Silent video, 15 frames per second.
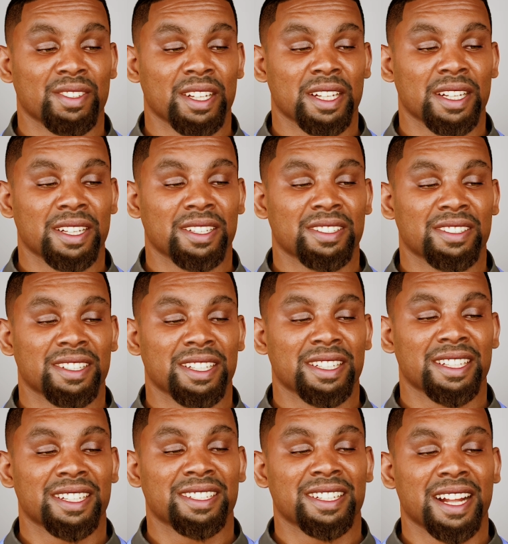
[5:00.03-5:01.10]
the
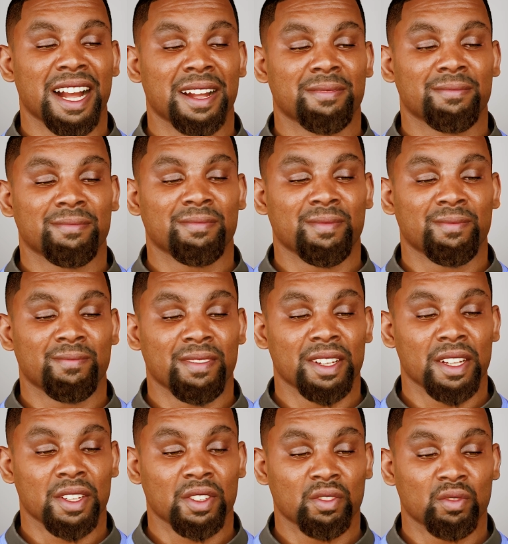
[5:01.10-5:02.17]
settings app.
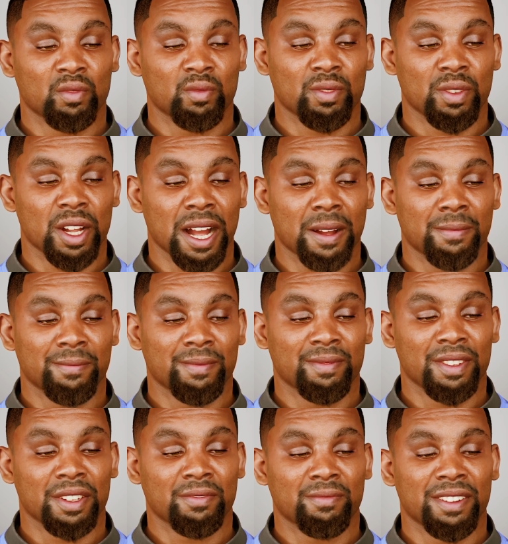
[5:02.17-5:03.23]
So up on the
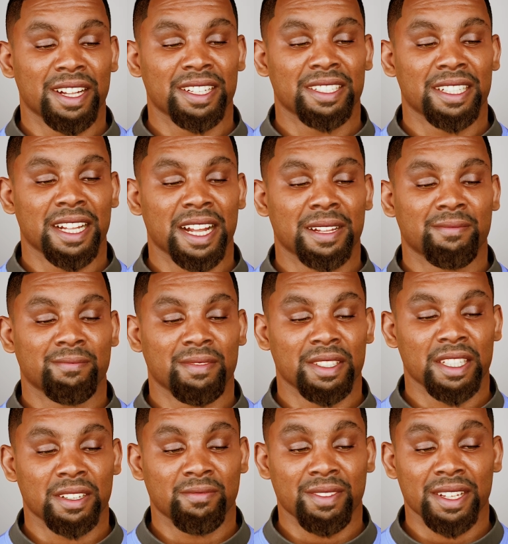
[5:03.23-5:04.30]
device name,
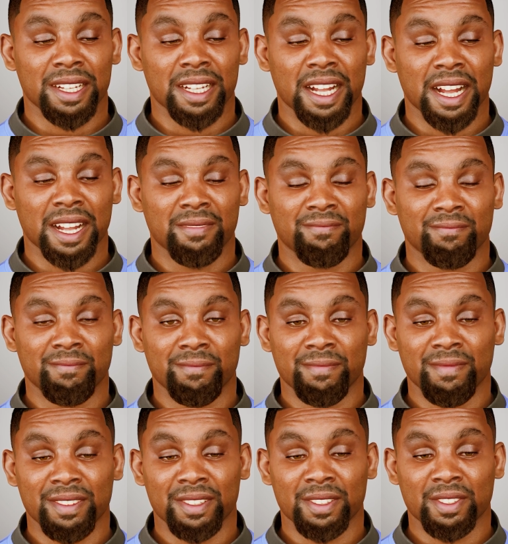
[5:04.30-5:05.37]
give it a name.
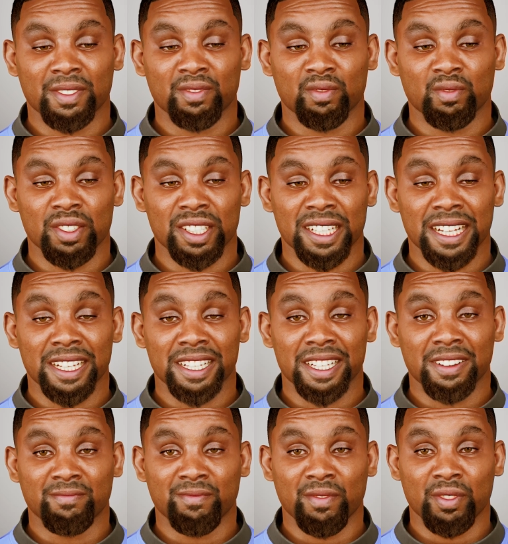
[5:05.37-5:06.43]
So it's easier
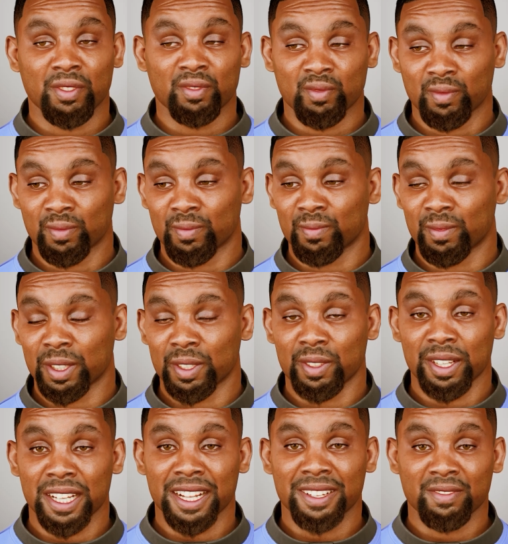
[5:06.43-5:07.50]
for you to
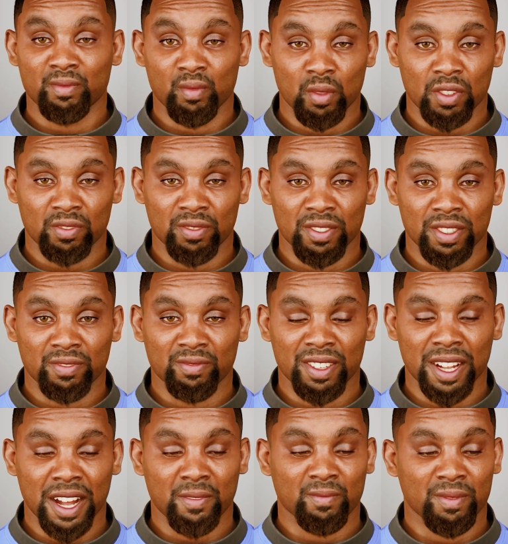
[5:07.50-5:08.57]
recognize once you get to the
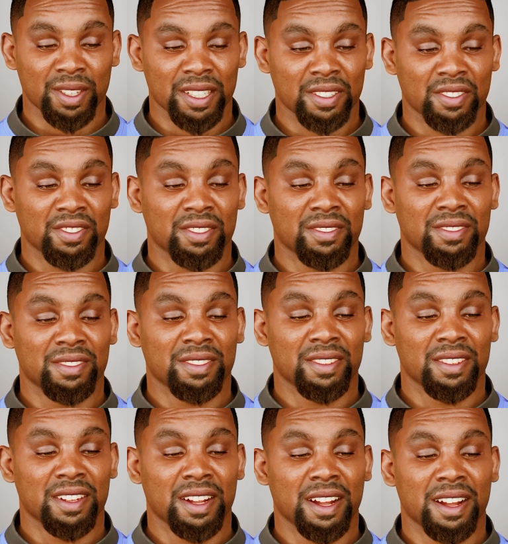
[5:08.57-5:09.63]
Unreal Engine.
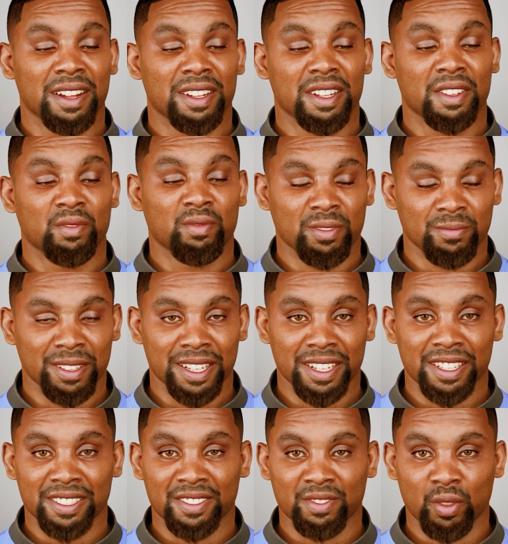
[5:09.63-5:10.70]
Uh, click OK Mine. I
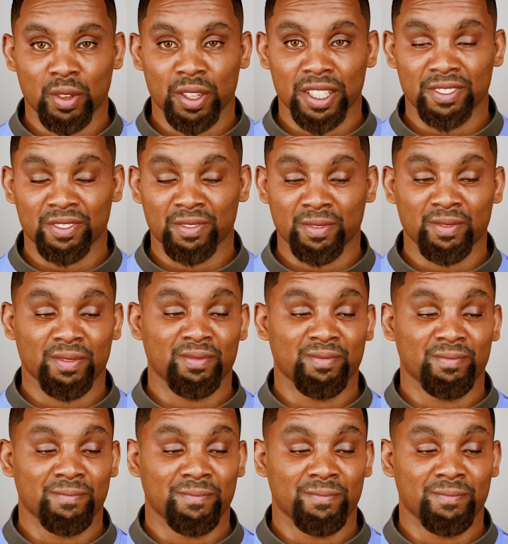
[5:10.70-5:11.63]
just call it Solo.